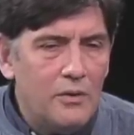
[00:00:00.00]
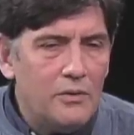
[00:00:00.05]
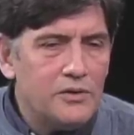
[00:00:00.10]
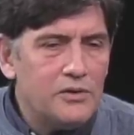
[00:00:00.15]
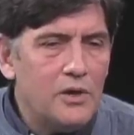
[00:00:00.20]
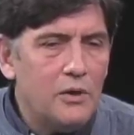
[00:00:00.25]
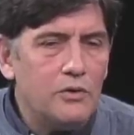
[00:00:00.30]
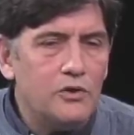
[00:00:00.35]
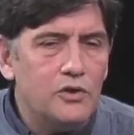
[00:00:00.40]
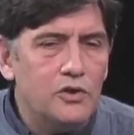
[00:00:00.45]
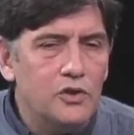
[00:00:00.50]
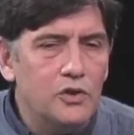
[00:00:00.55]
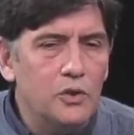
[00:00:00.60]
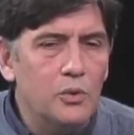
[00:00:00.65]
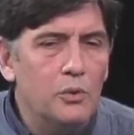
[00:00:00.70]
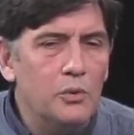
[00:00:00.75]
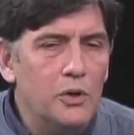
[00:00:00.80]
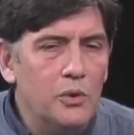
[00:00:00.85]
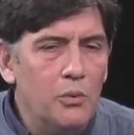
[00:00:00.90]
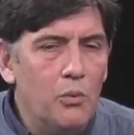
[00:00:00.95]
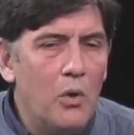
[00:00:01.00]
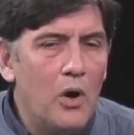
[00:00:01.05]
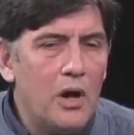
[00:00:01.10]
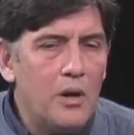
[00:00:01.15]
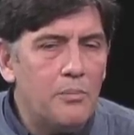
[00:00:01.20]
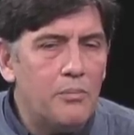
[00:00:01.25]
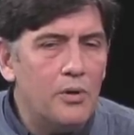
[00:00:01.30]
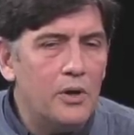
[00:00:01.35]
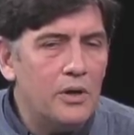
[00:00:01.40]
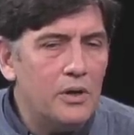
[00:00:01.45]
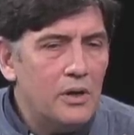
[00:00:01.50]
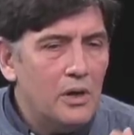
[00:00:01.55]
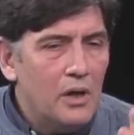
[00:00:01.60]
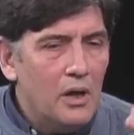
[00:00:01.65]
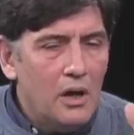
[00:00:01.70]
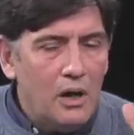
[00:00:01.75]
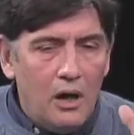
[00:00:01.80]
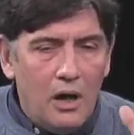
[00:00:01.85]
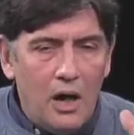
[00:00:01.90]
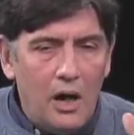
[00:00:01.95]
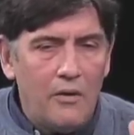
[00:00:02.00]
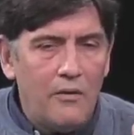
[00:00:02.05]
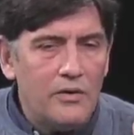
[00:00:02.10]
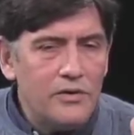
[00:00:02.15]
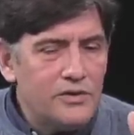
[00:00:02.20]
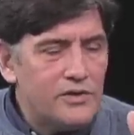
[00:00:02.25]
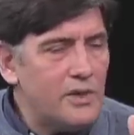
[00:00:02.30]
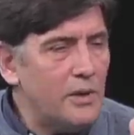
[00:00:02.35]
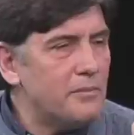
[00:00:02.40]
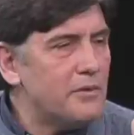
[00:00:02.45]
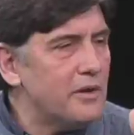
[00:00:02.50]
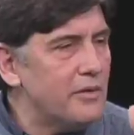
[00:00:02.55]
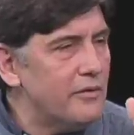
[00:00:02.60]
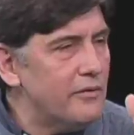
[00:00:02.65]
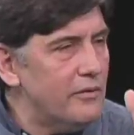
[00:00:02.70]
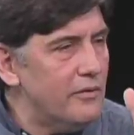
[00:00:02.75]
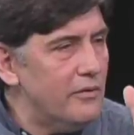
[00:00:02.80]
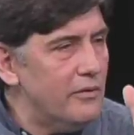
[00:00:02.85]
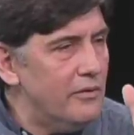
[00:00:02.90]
Is do we want to put 100 and something